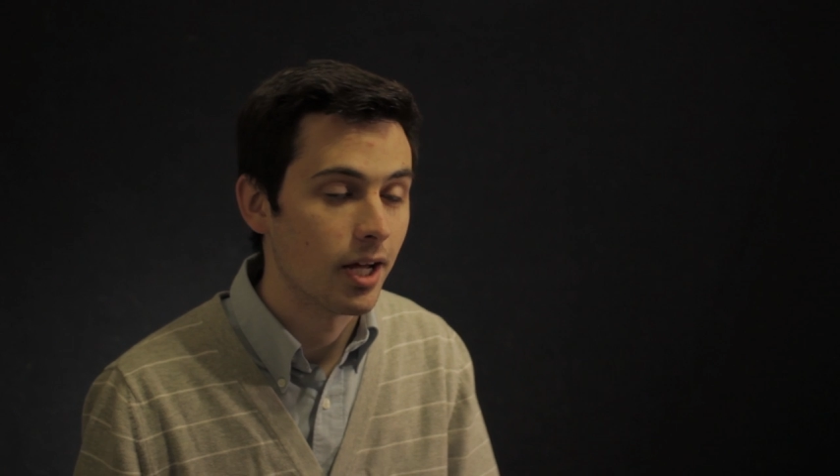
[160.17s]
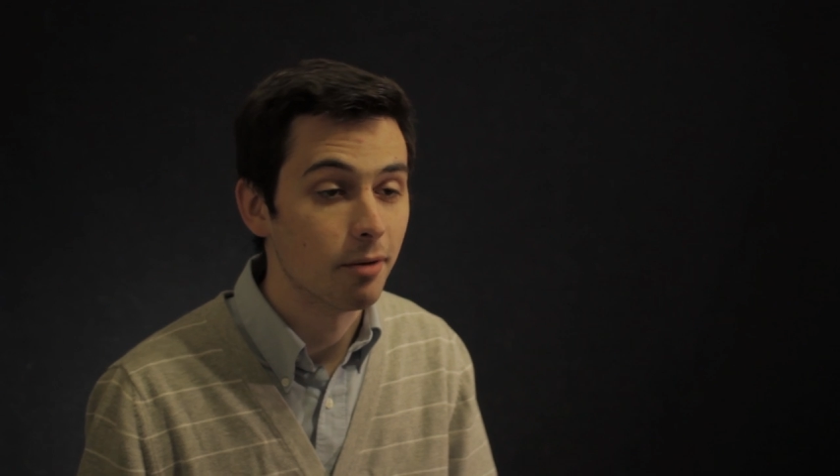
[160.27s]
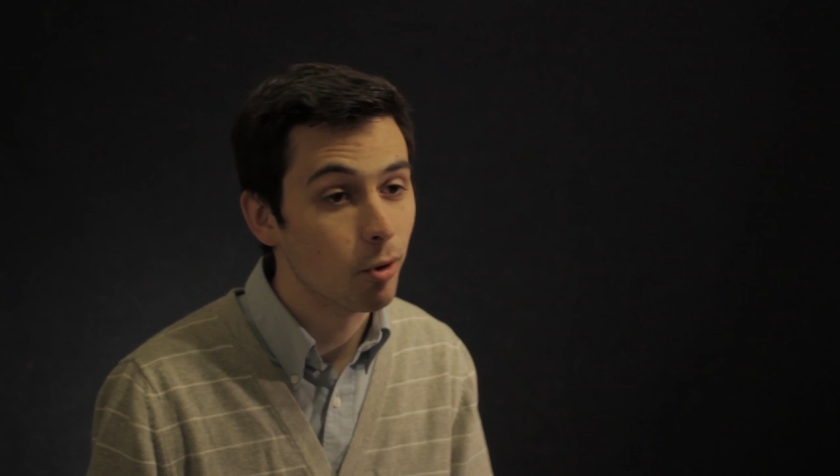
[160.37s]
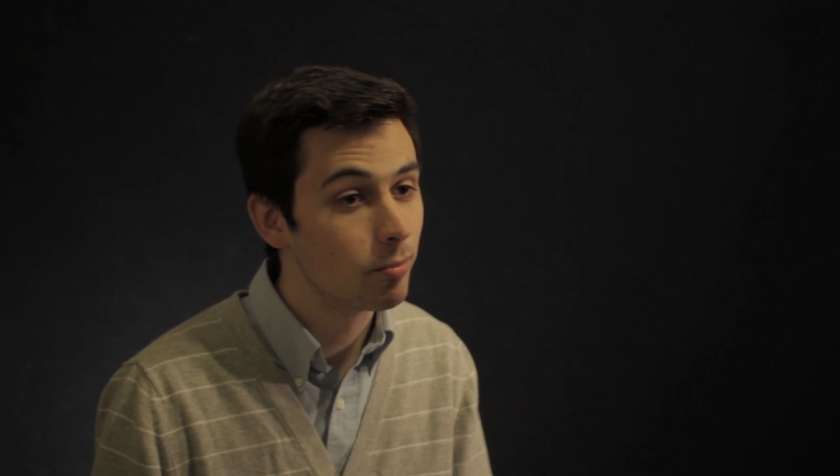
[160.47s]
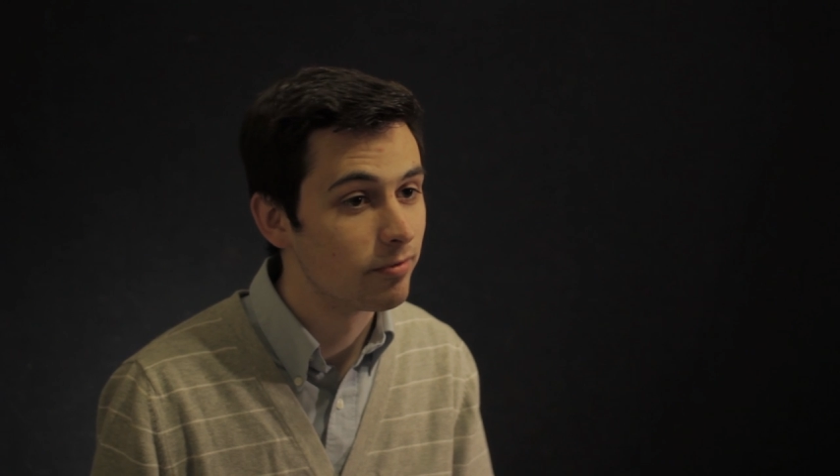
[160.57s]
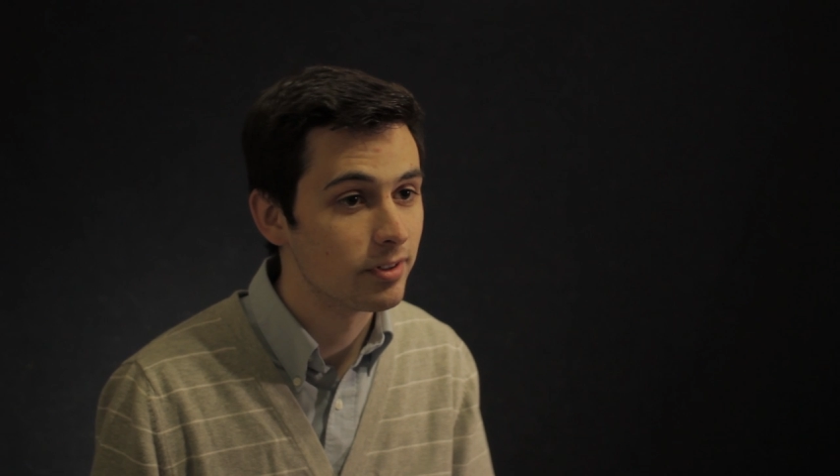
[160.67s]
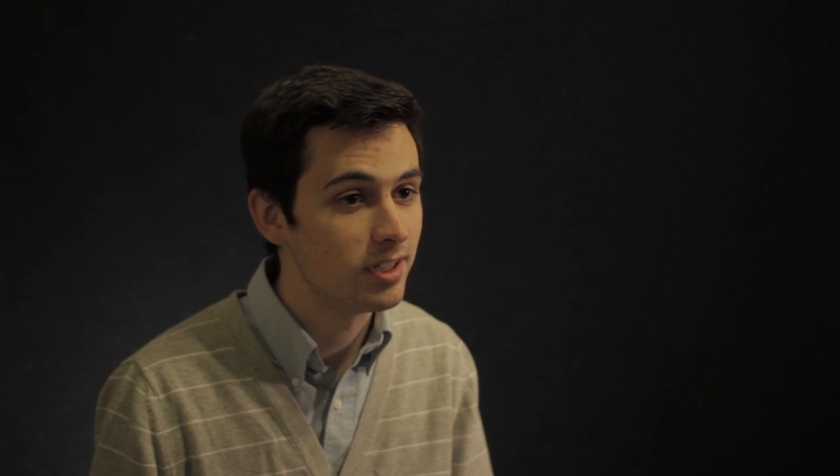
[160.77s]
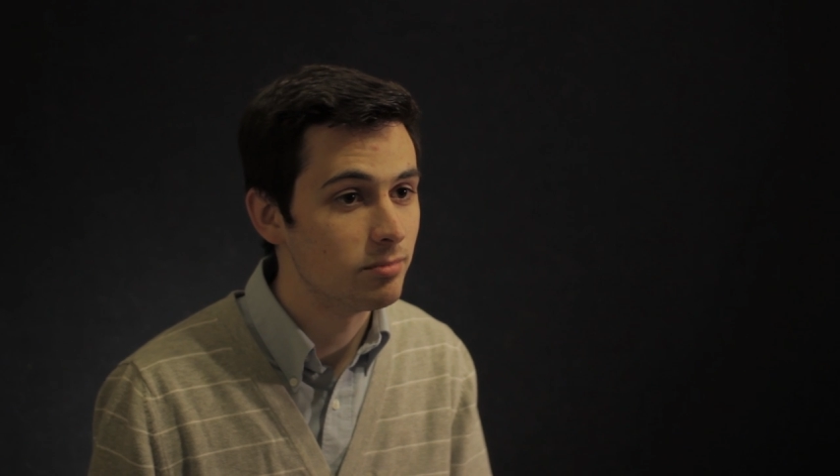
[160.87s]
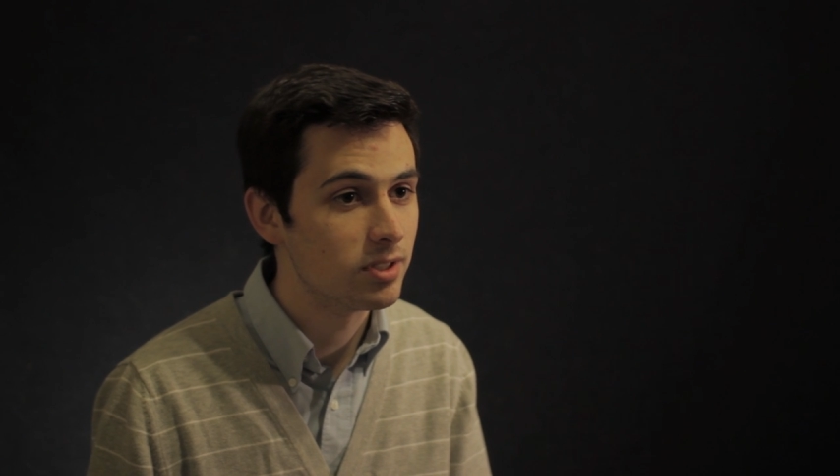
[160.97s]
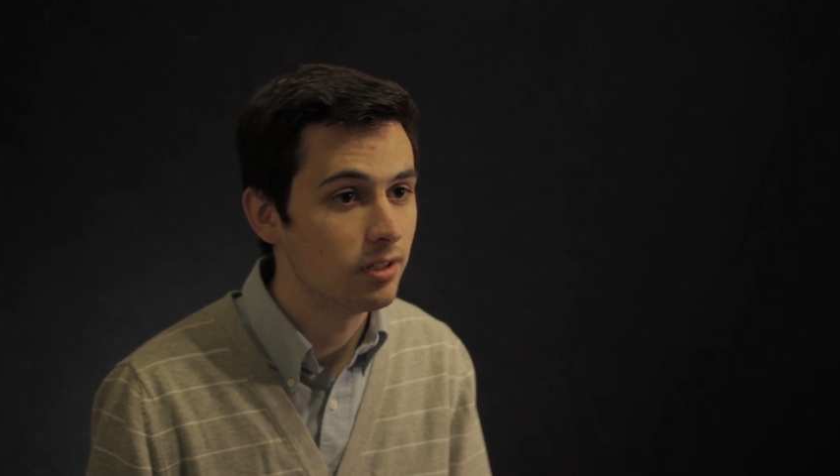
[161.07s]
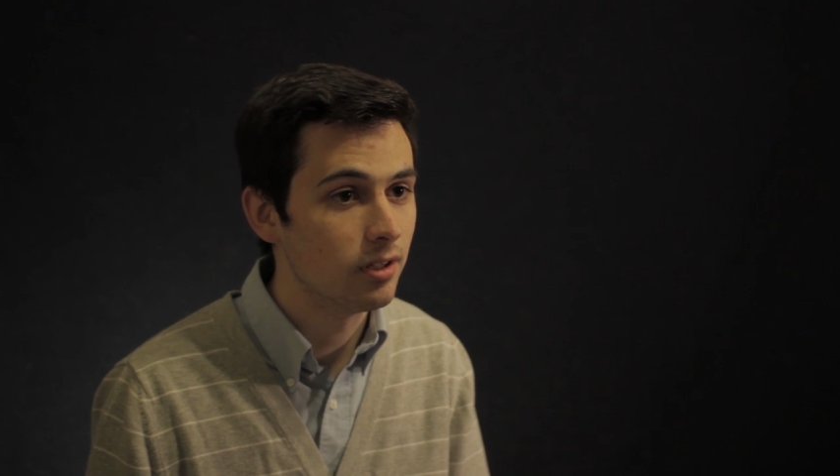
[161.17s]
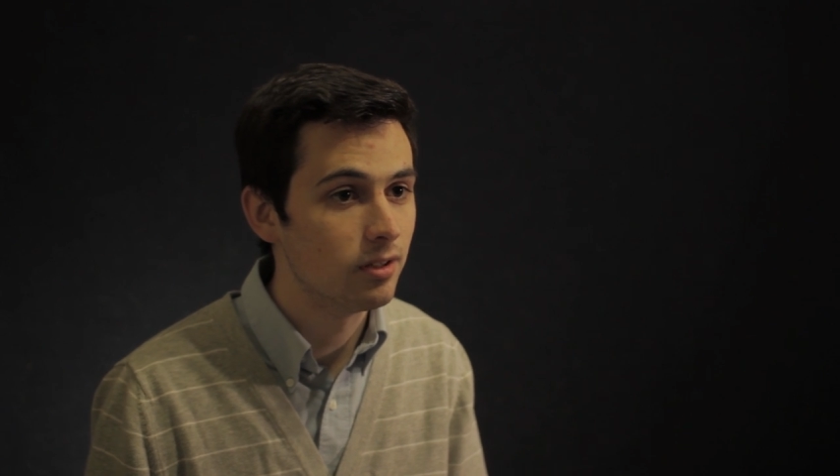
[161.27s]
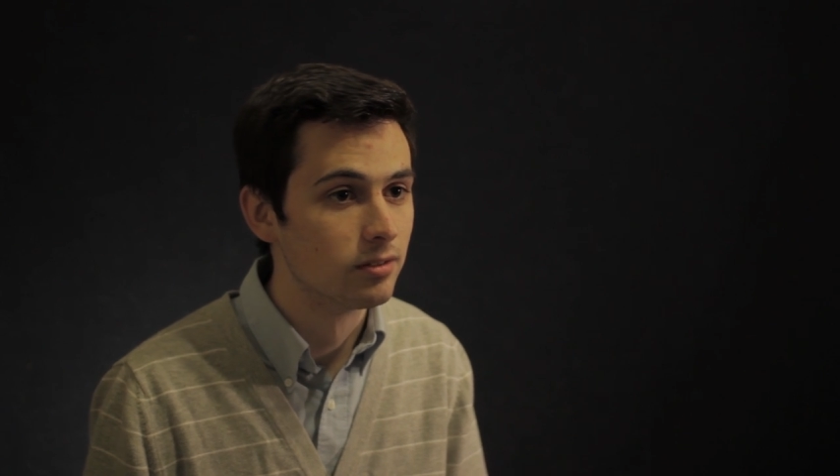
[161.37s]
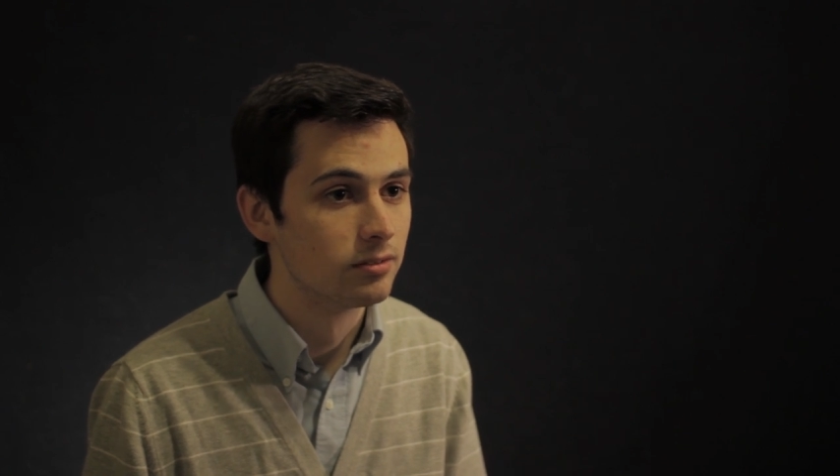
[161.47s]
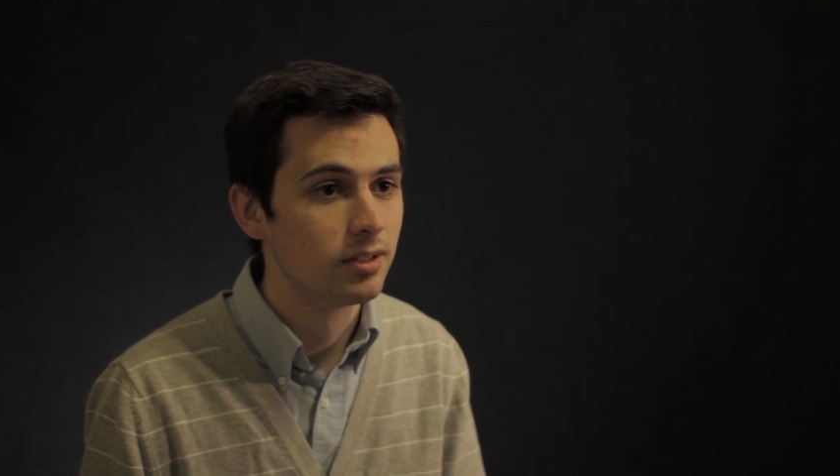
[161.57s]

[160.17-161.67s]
I'm hoping for Team CeeLo.